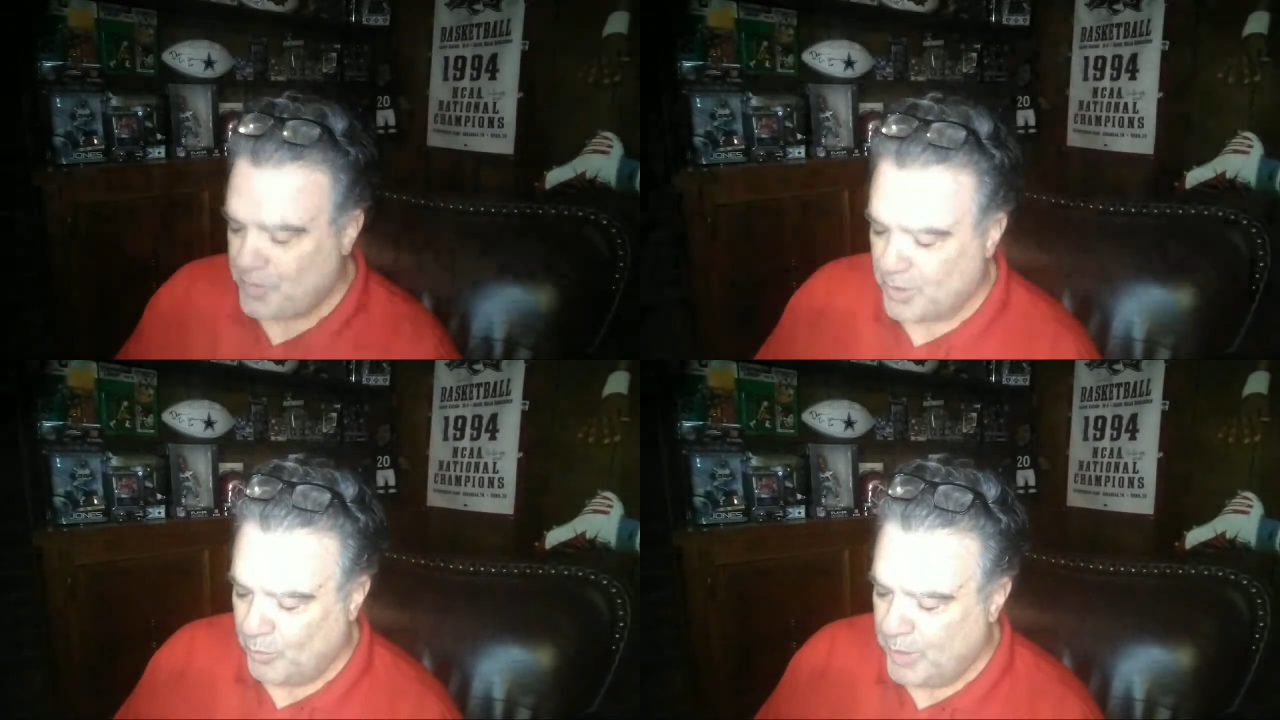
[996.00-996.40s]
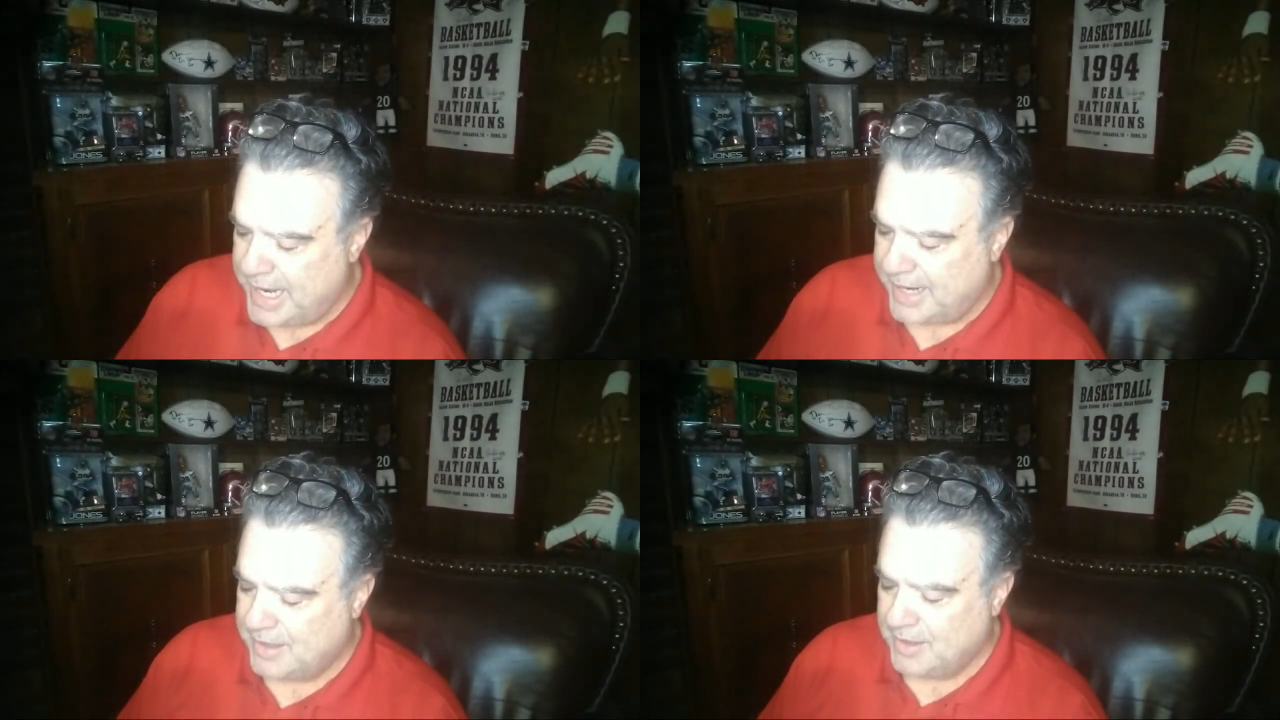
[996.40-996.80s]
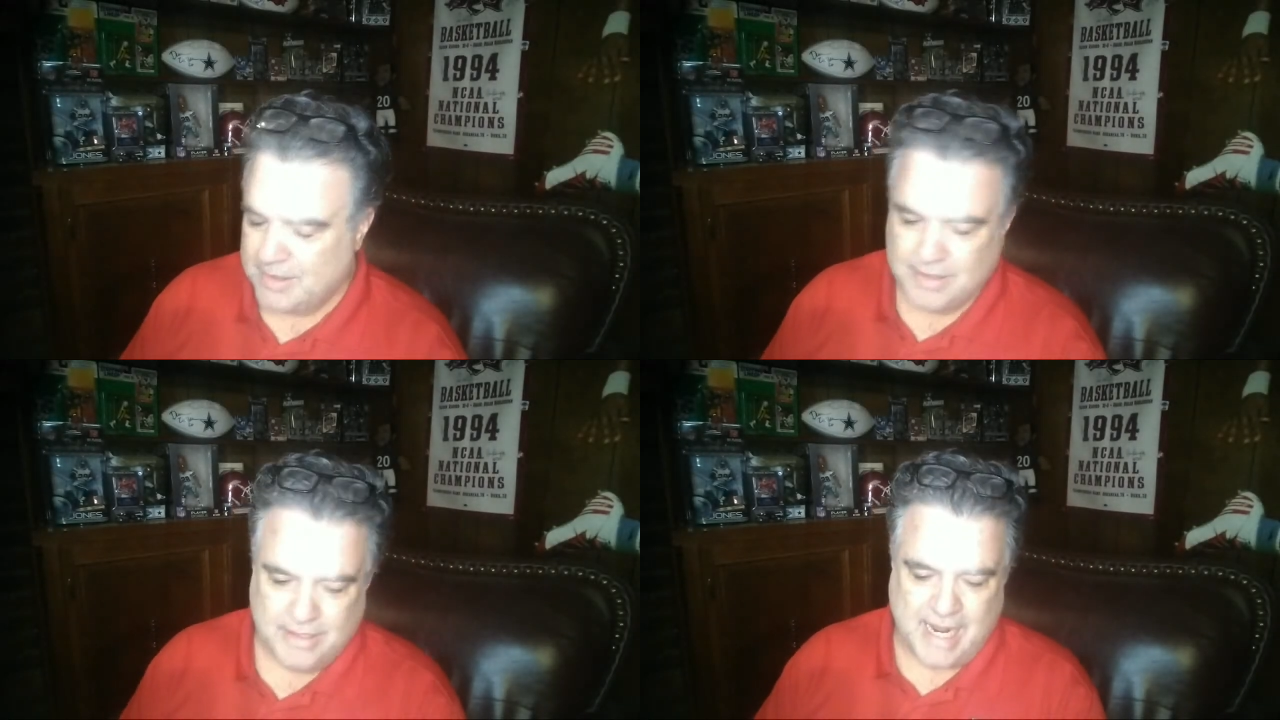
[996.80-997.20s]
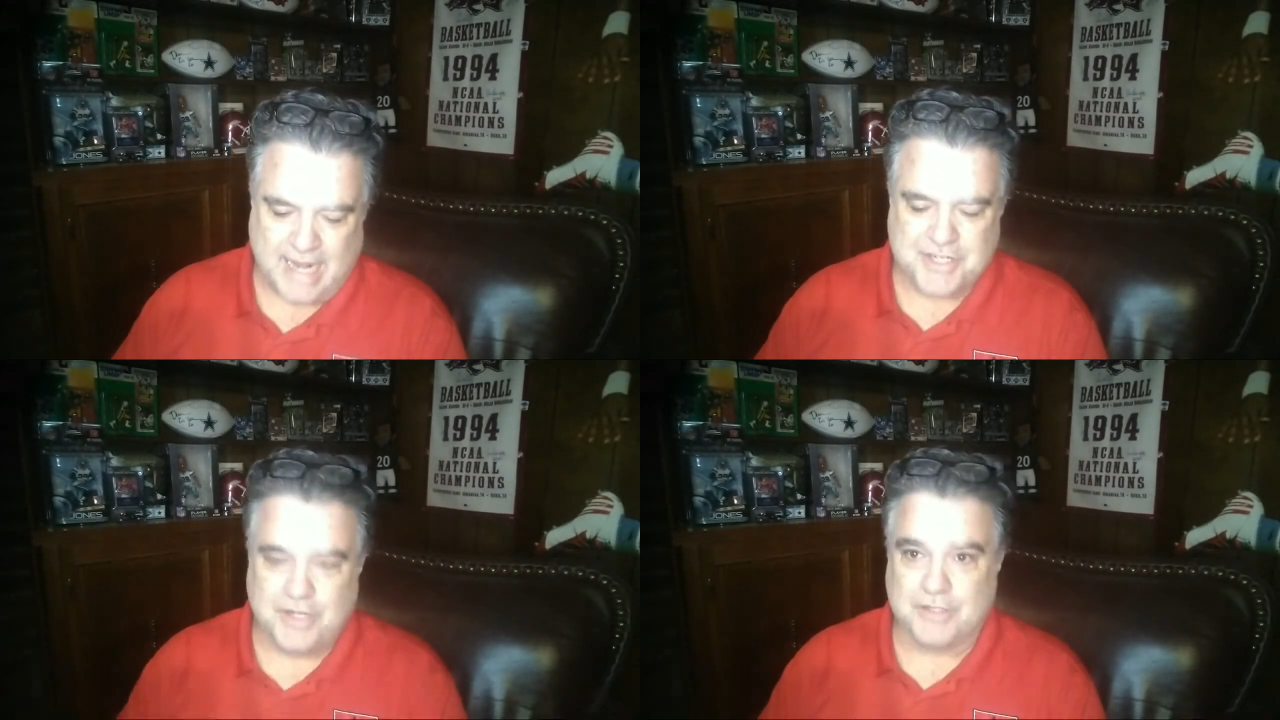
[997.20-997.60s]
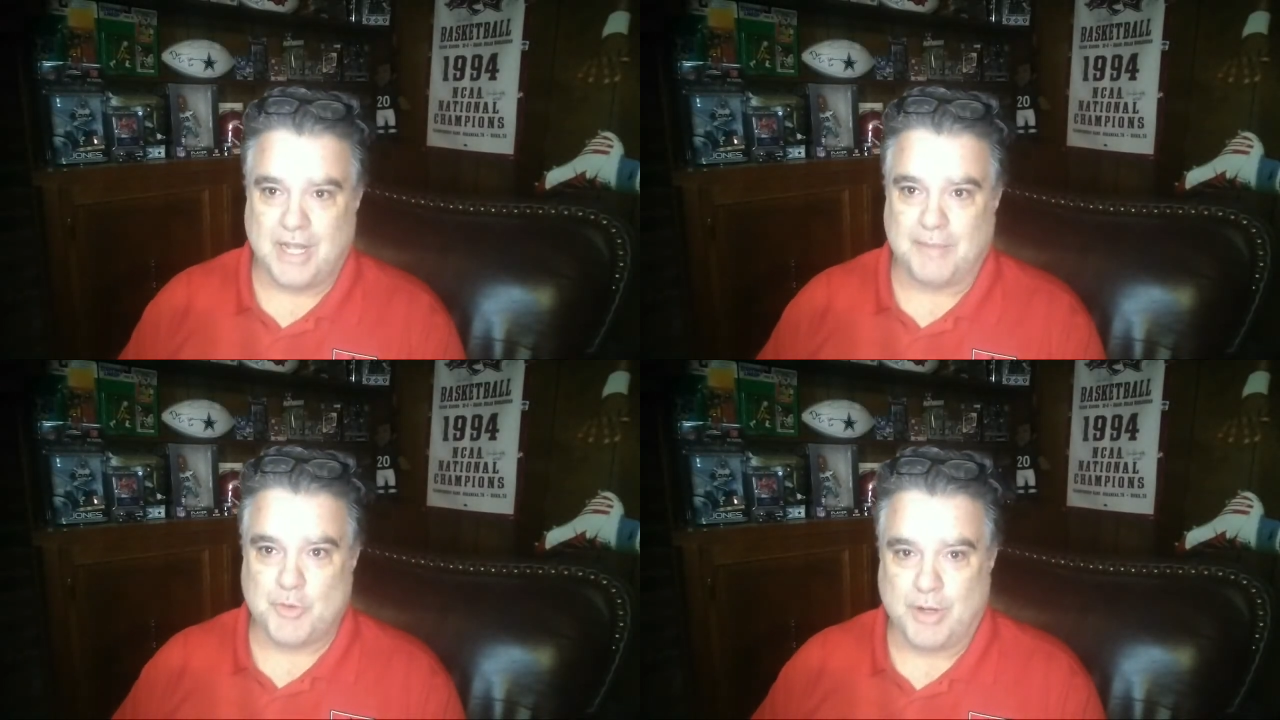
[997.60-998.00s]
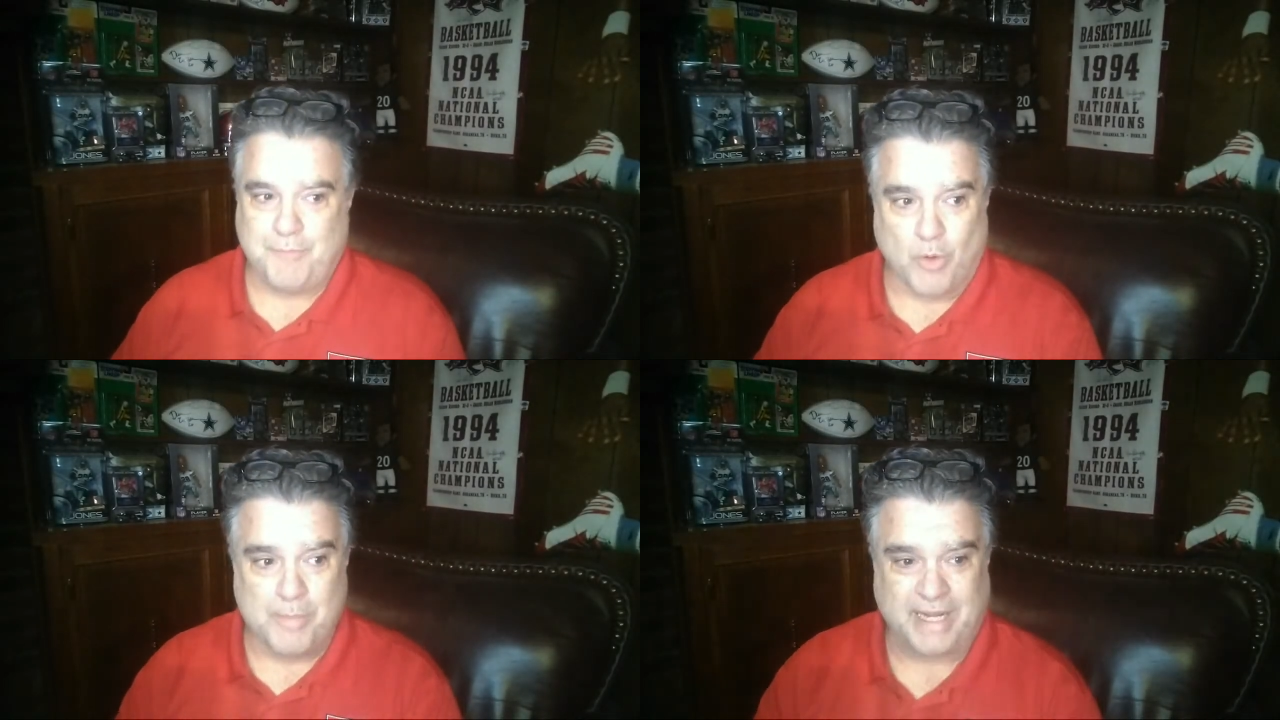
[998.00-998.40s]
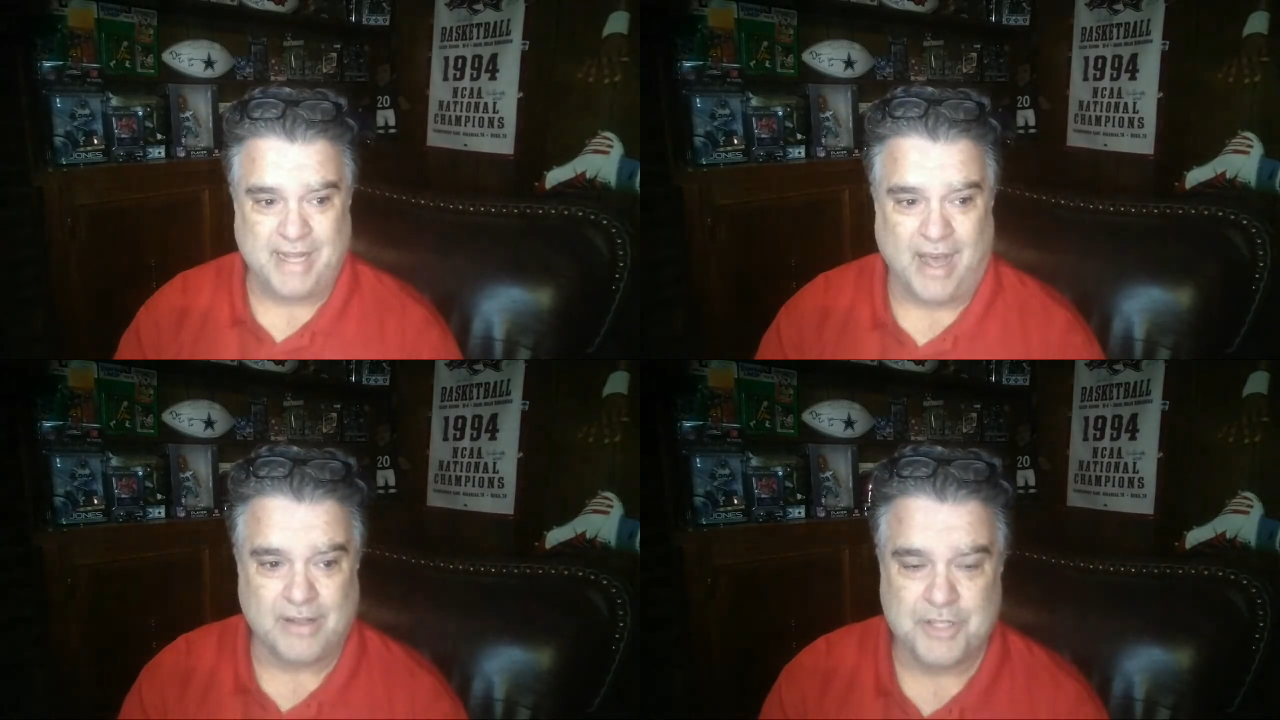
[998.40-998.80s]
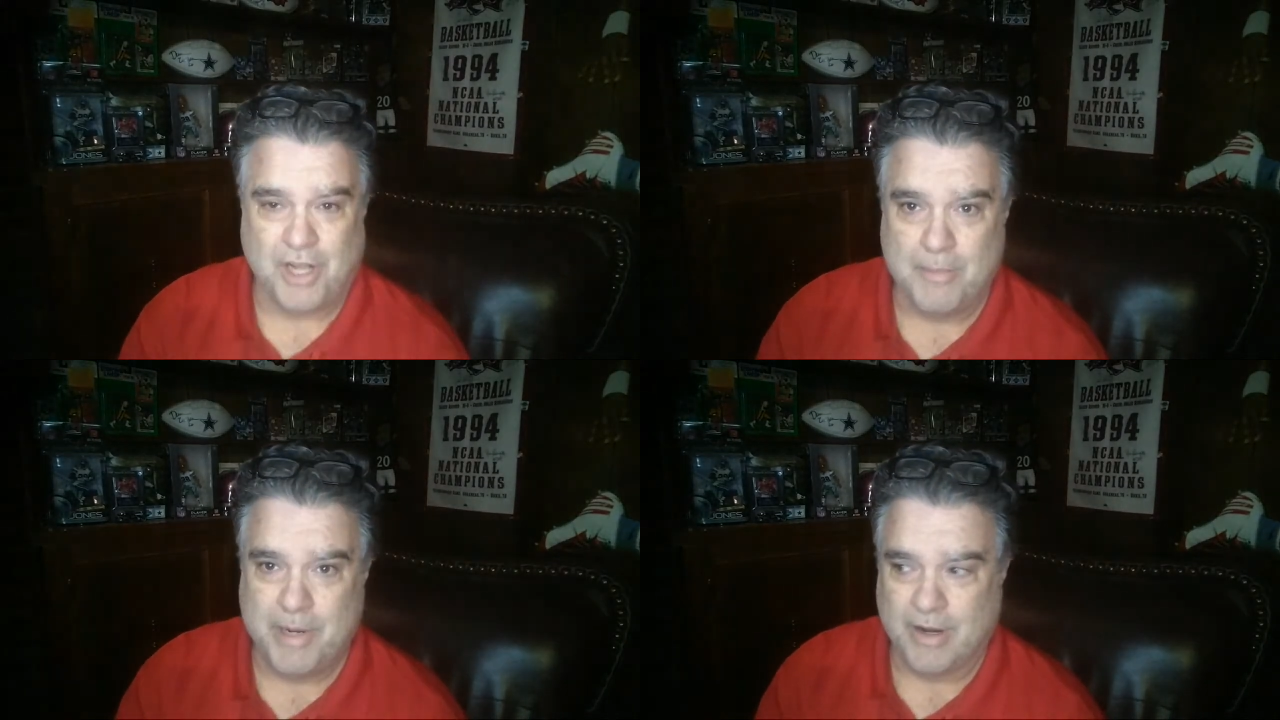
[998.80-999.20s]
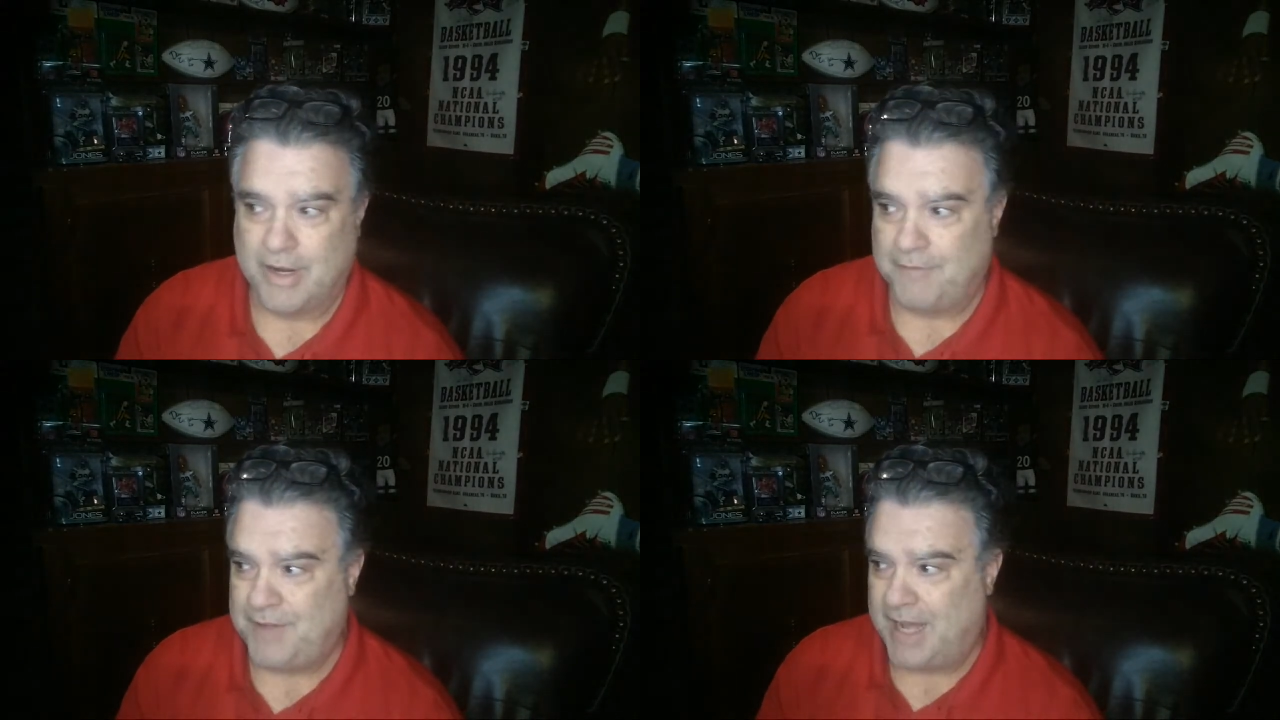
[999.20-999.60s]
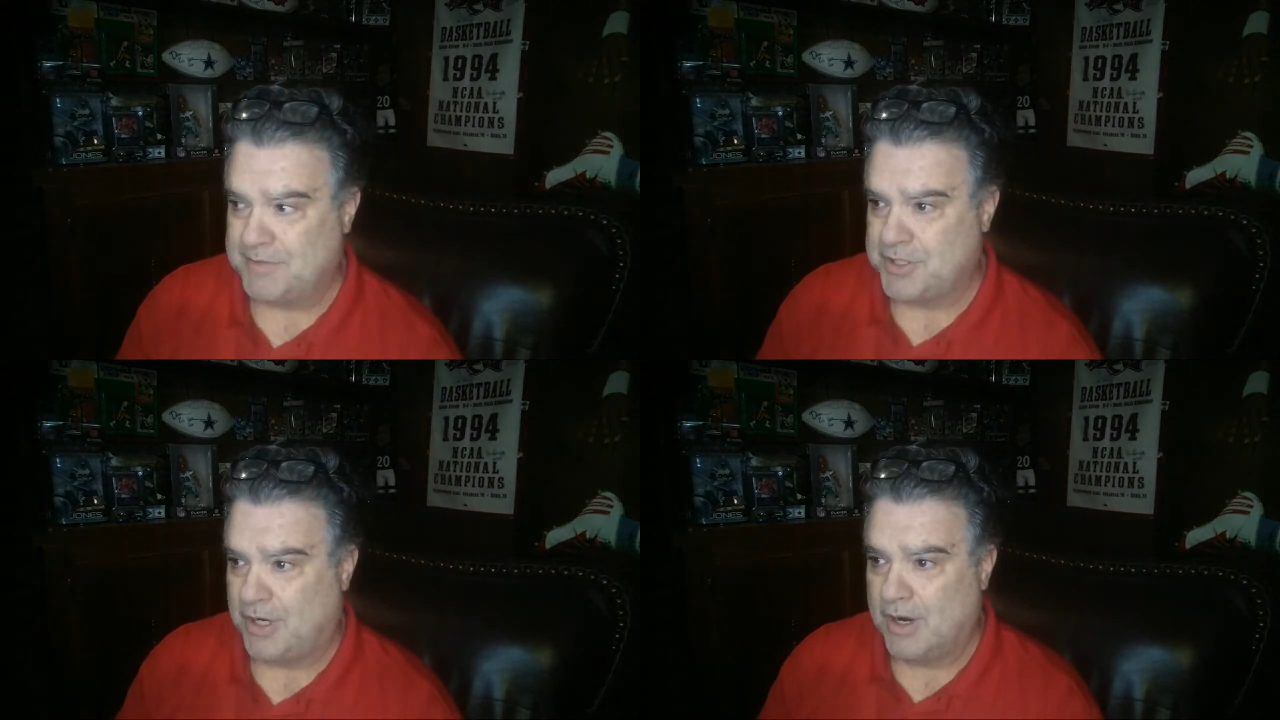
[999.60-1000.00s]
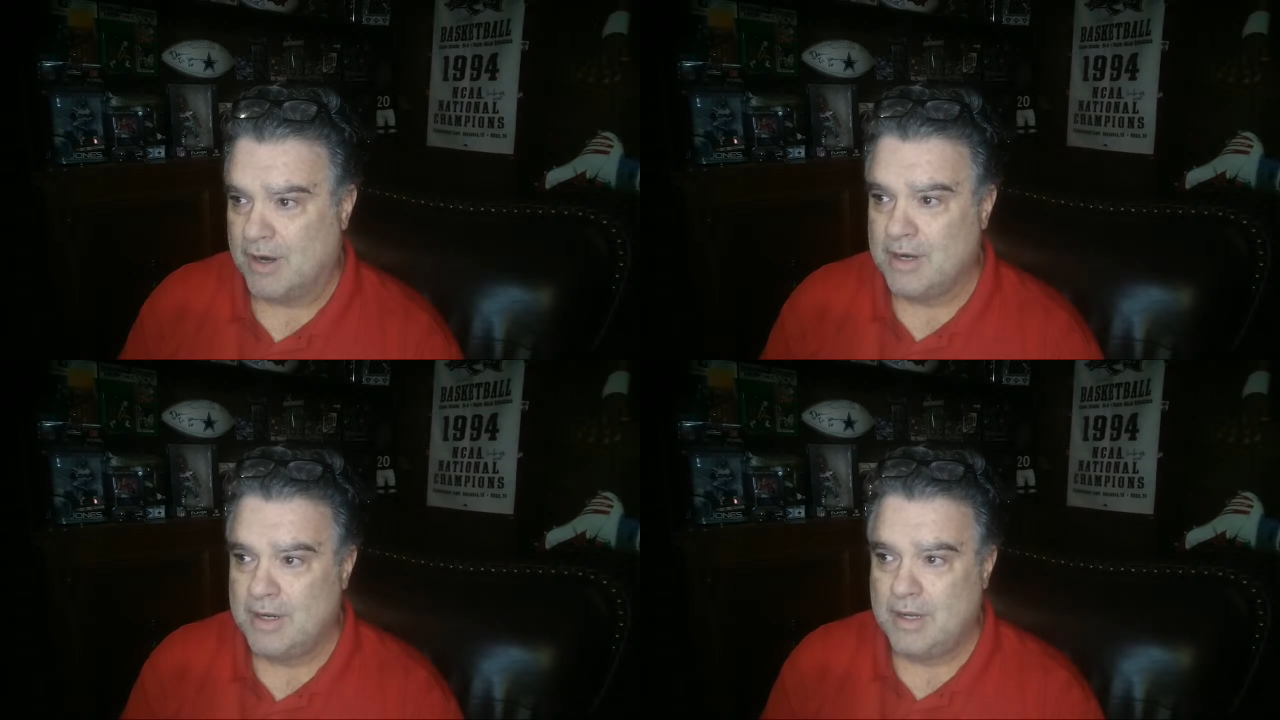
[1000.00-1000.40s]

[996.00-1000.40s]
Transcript: wing national top 24, McDonald's All American, a five star.